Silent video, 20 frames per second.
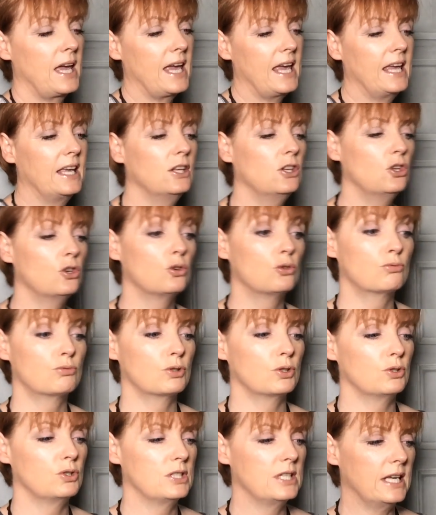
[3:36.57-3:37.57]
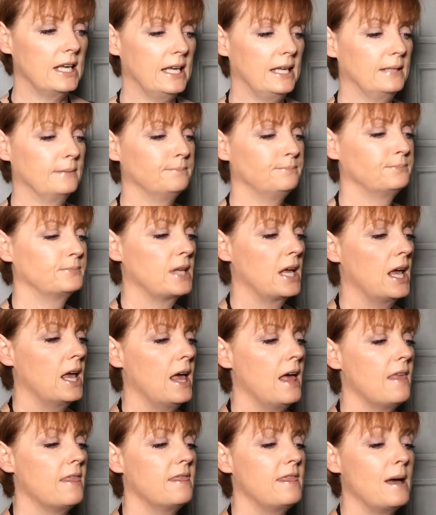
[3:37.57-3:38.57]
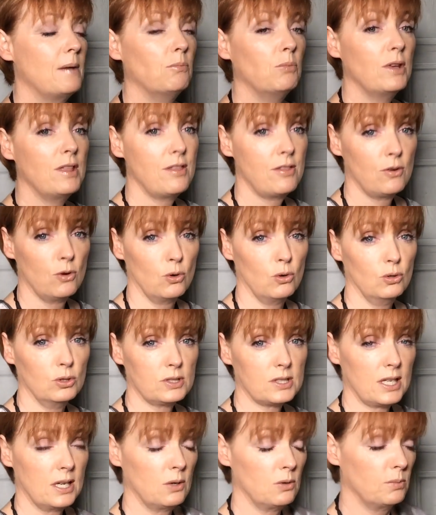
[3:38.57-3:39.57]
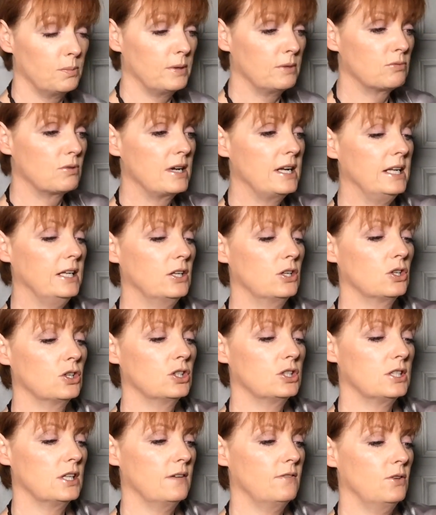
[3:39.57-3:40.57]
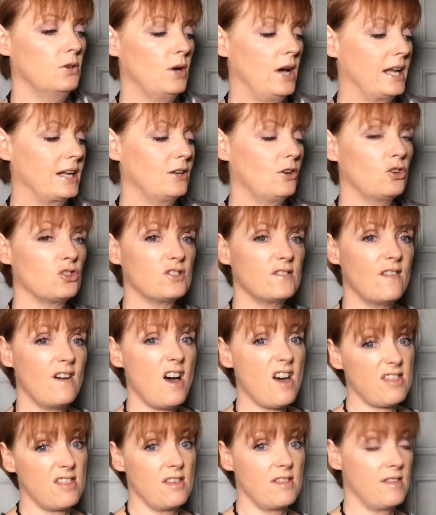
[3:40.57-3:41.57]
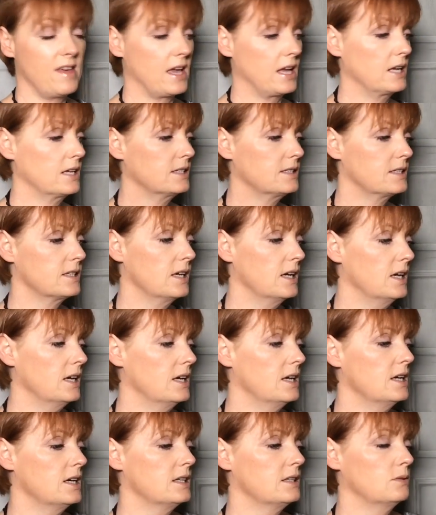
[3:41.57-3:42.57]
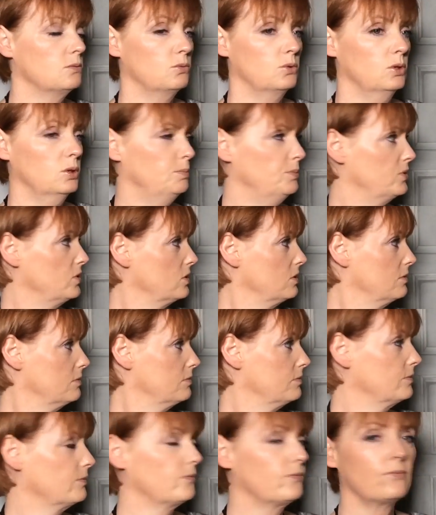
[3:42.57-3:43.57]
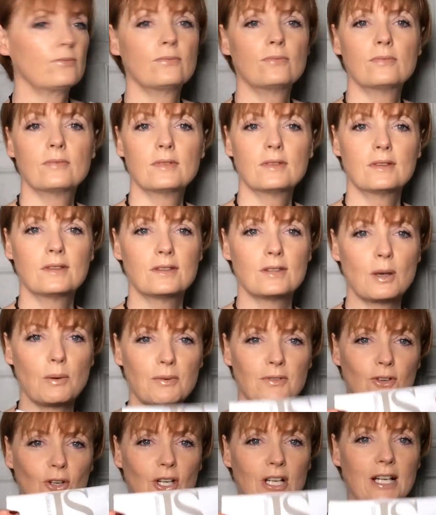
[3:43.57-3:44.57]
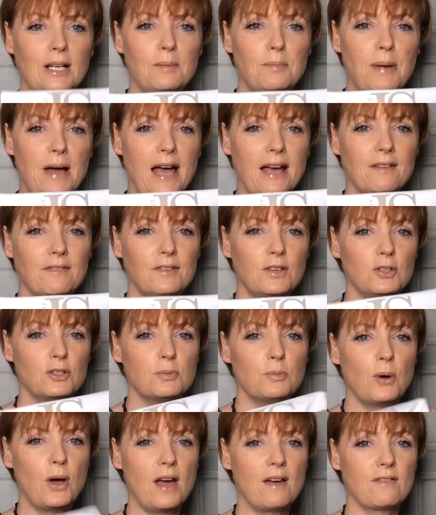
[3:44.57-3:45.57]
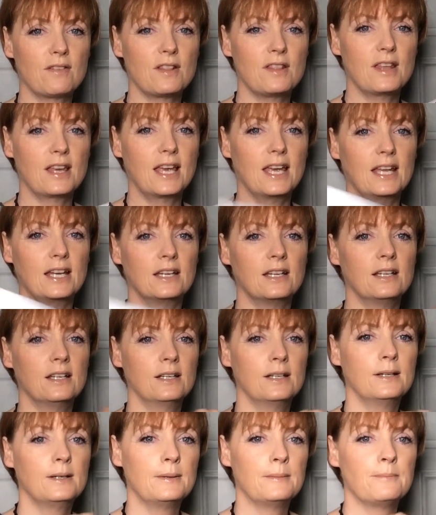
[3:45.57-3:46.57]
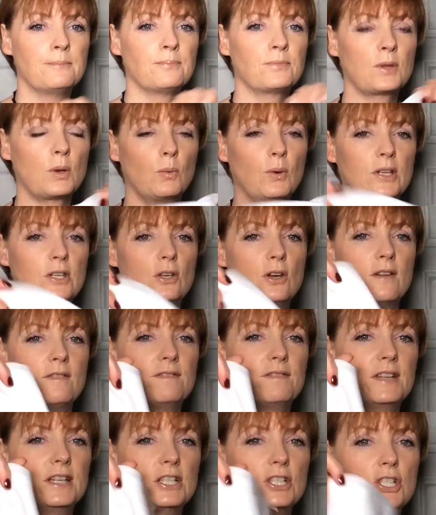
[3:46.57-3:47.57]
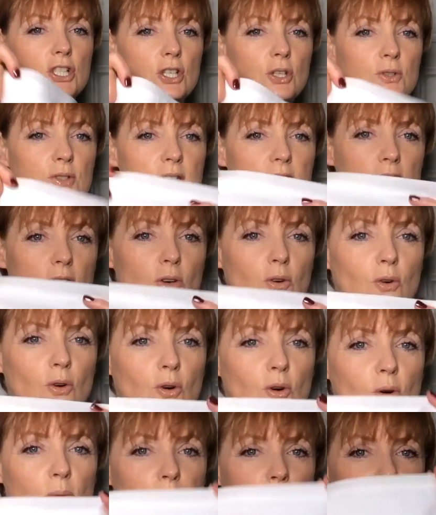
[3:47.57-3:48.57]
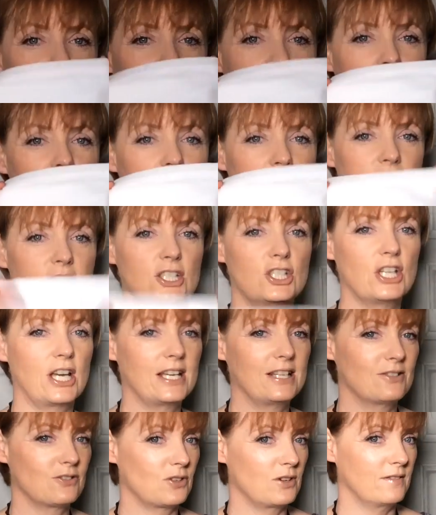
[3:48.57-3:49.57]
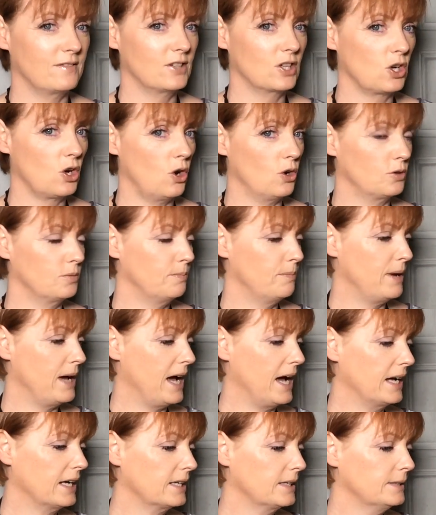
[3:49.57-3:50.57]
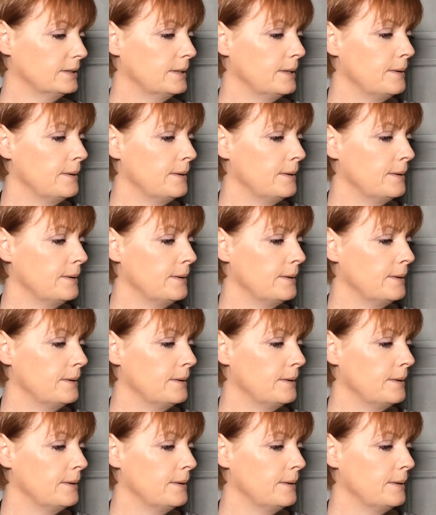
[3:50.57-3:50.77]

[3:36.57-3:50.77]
in your routine. Then we thought it would be really good if you had lots of other things. Whoops. So we've got a little bag for you to put everything in when you have finished using your orb, a really nice Jane Scrivner cotton bag.